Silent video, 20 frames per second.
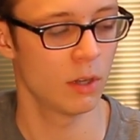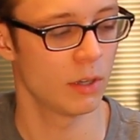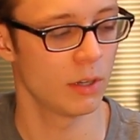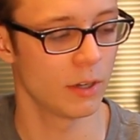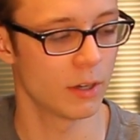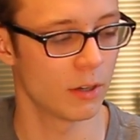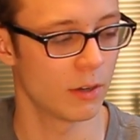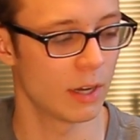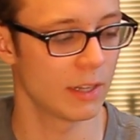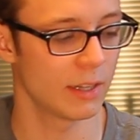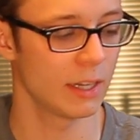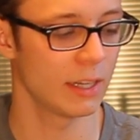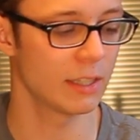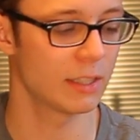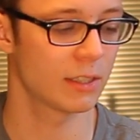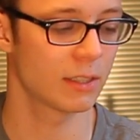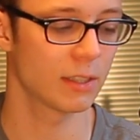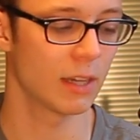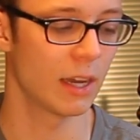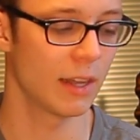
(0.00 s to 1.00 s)
I think
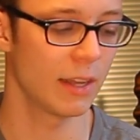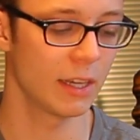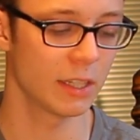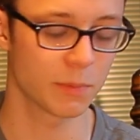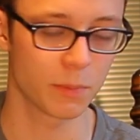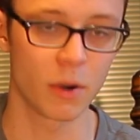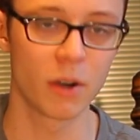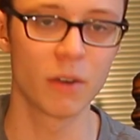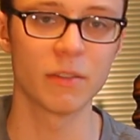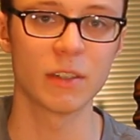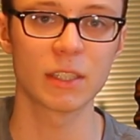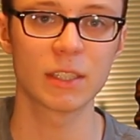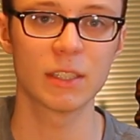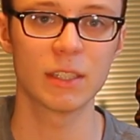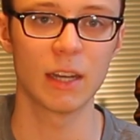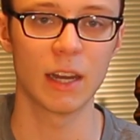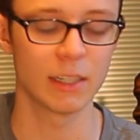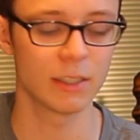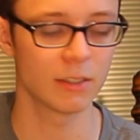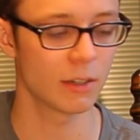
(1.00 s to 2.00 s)
it's perfect.
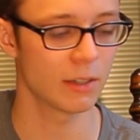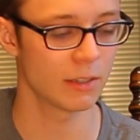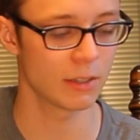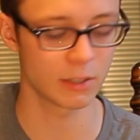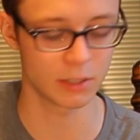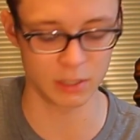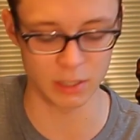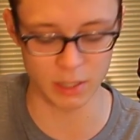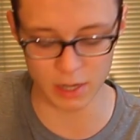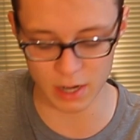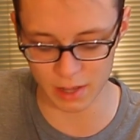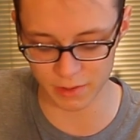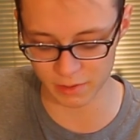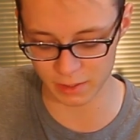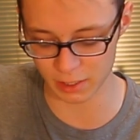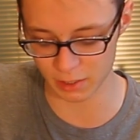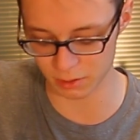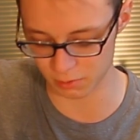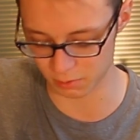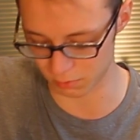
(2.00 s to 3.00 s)
There's
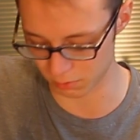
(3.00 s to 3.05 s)
nothing